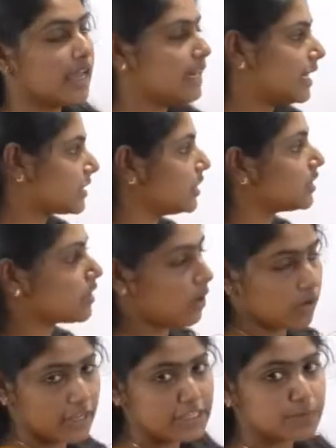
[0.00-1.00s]
electoral
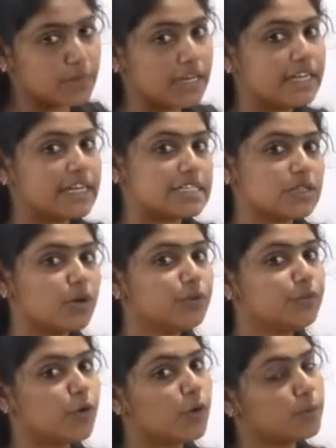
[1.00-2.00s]
college but does
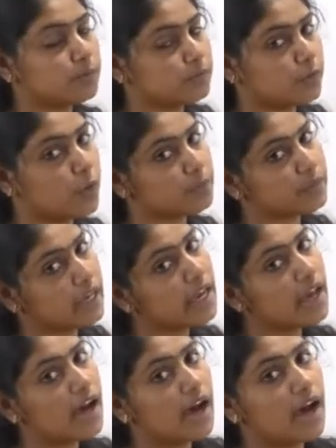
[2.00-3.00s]
not form the